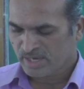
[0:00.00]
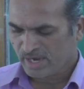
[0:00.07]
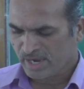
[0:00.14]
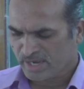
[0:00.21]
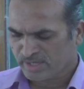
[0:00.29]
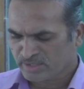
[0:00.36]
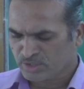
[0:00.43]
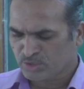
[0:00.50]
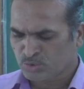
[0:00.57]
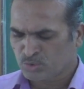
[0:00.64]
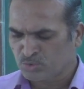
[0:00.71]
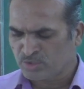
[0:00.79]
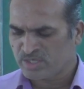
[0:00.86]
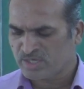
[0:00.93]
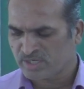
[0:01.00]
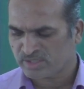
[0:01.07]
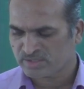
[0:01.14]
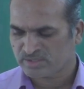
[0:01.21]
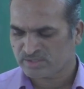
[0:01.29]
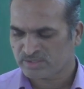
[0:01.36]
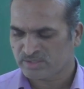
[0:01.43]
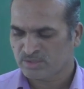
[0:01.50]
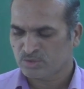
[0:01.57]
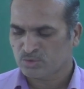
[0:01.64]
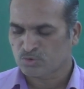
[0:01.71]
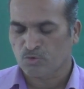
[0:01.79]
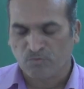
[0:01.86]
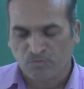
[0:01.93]
and continuous
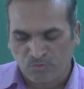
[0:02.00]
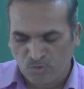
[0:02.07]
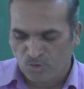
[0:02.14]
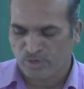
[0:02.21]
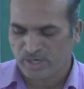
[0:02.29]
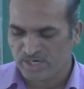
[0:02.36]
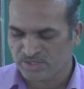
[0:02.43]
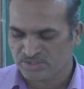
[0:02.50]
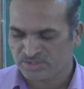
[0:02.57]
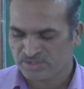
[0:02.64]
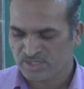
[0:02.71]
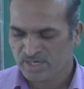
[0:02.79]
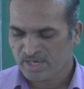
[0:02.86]
to flourish